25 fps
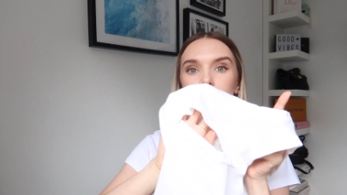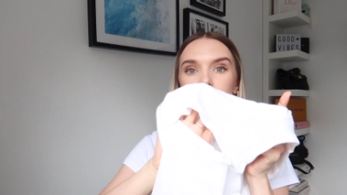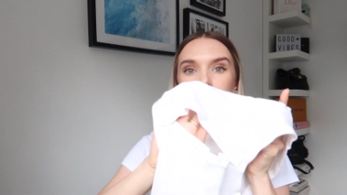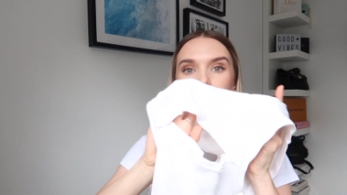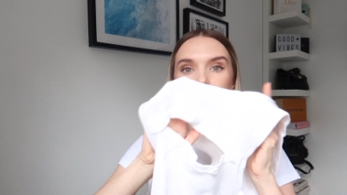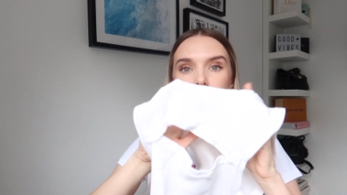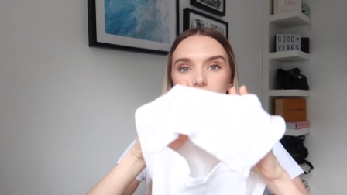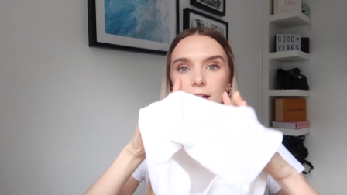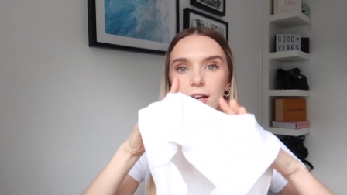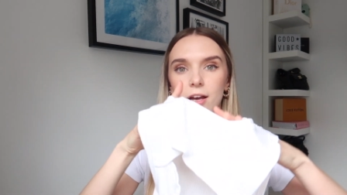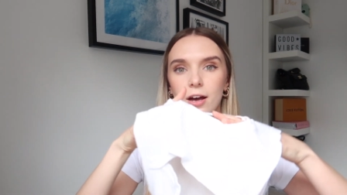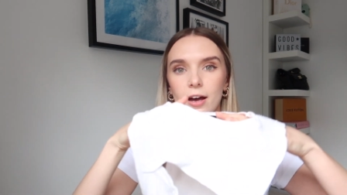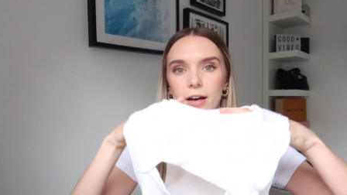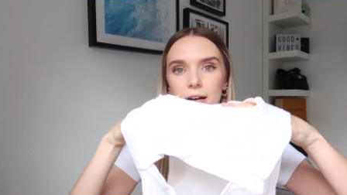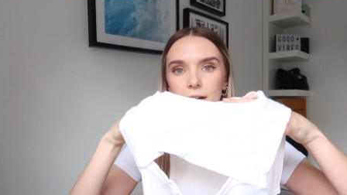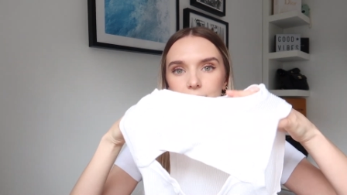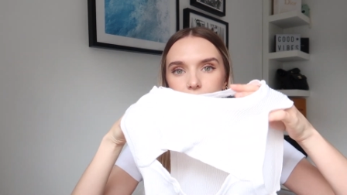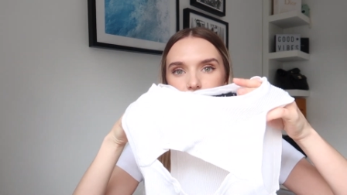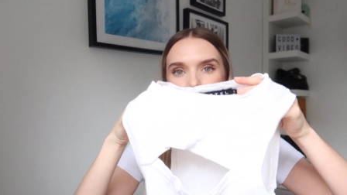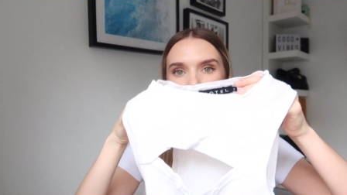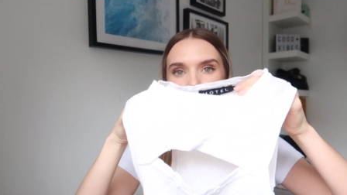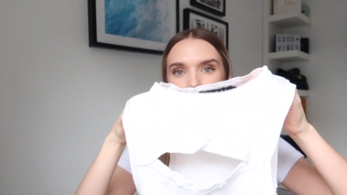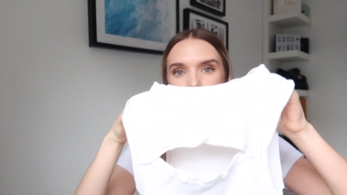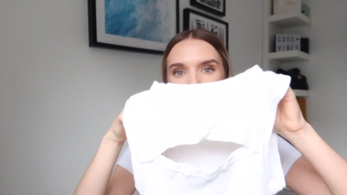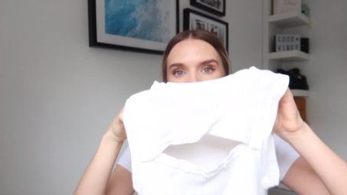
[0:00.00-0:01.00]
like
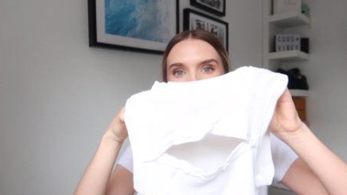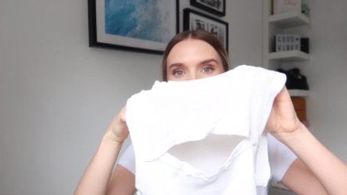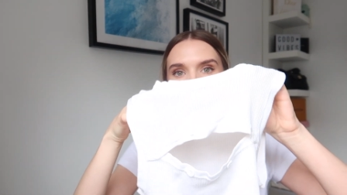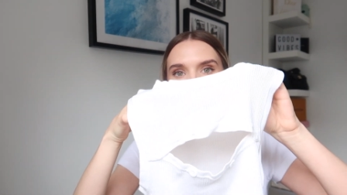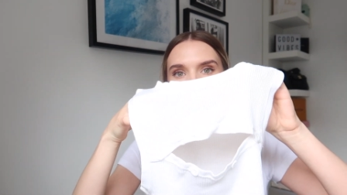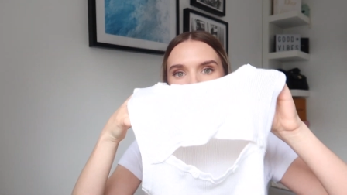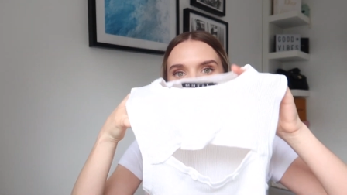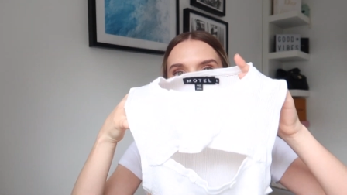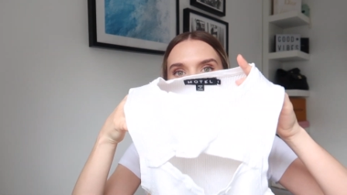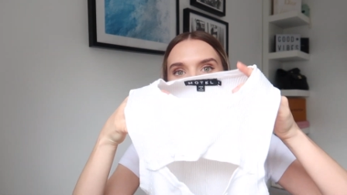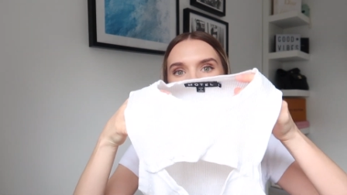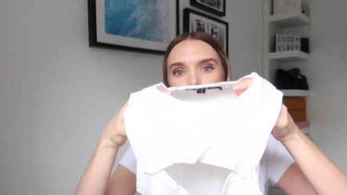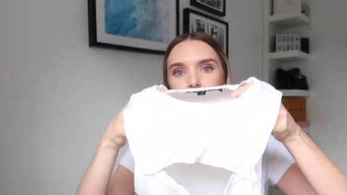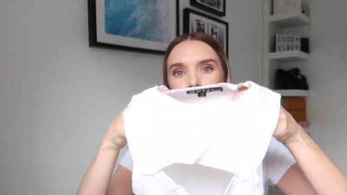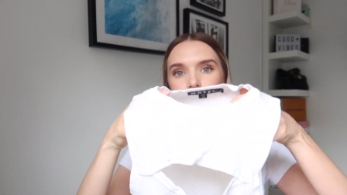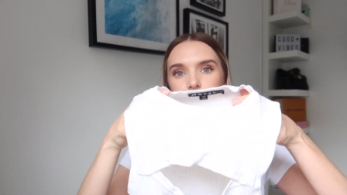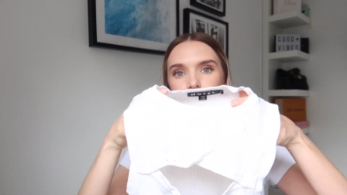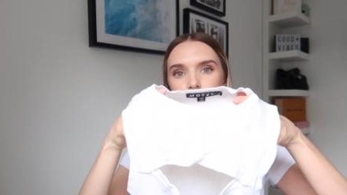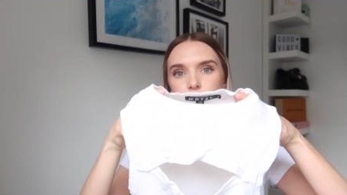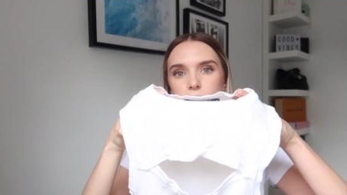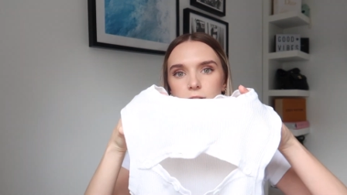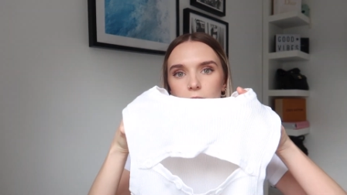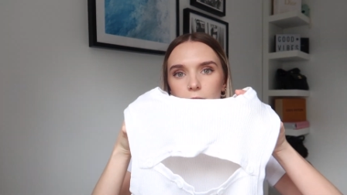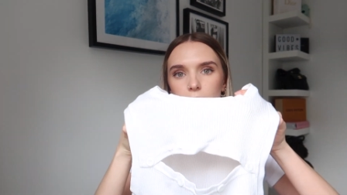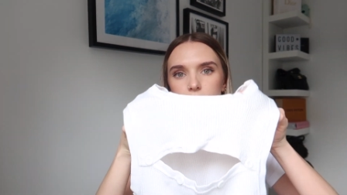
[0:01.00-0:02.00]
cutout detail, which I love
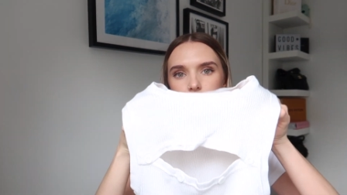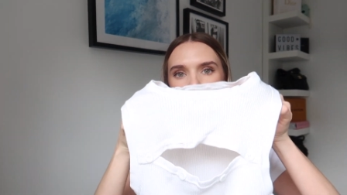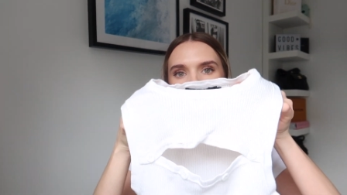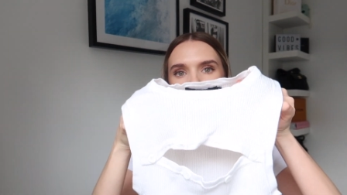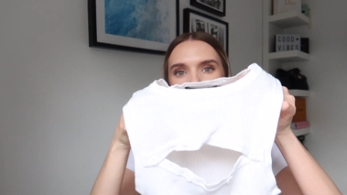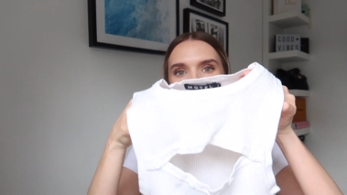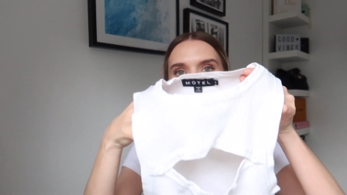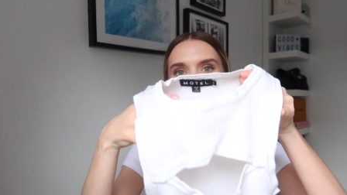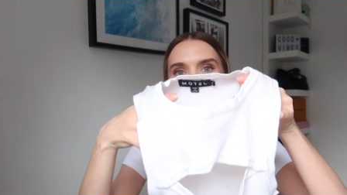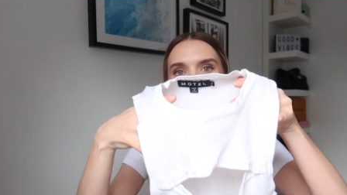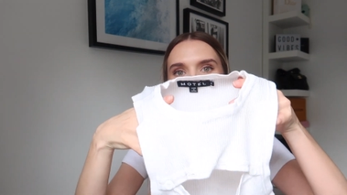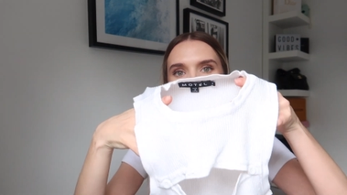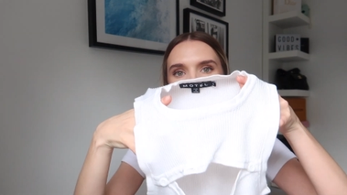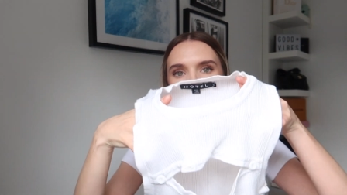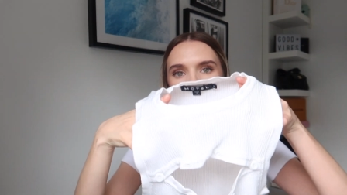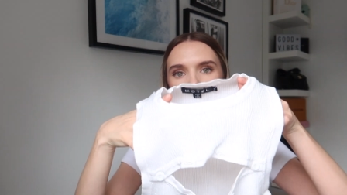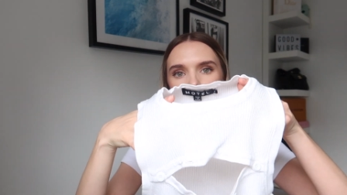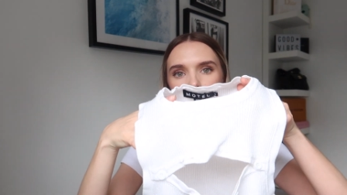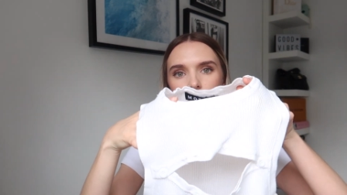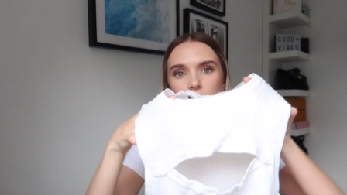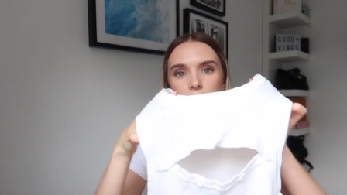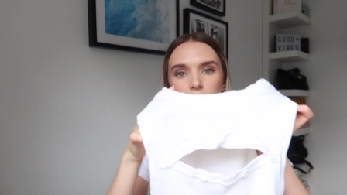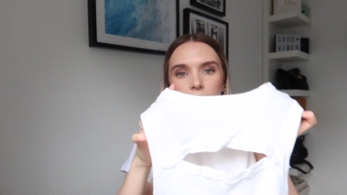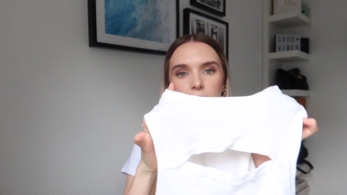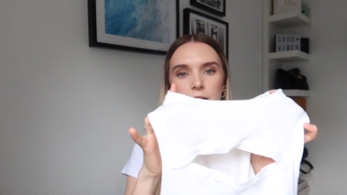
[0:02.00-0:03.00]
so, so much.
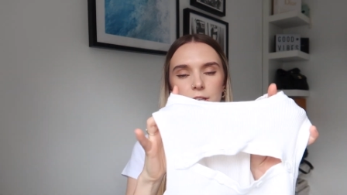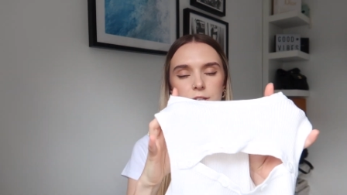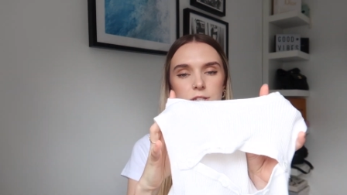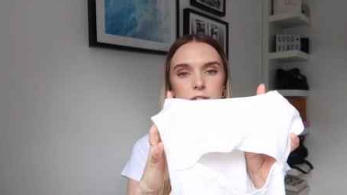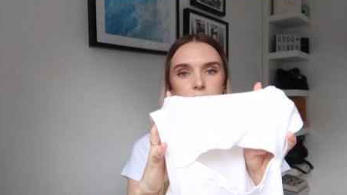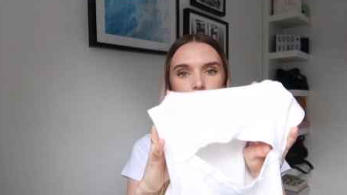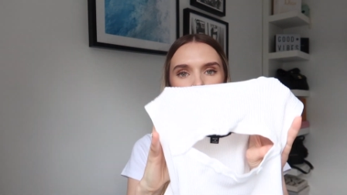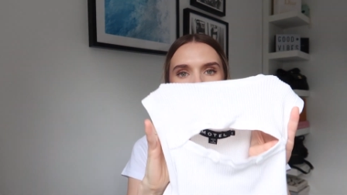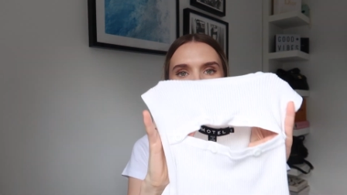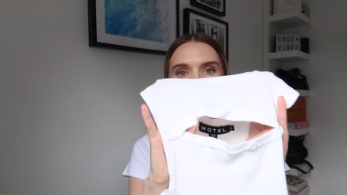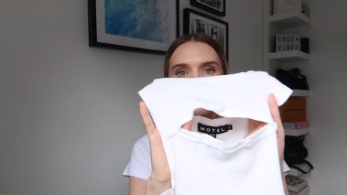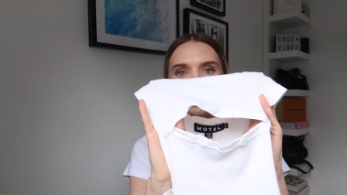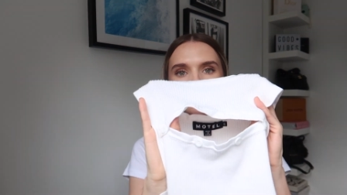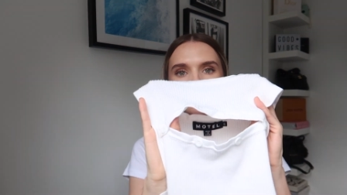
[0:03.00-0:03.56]
It's so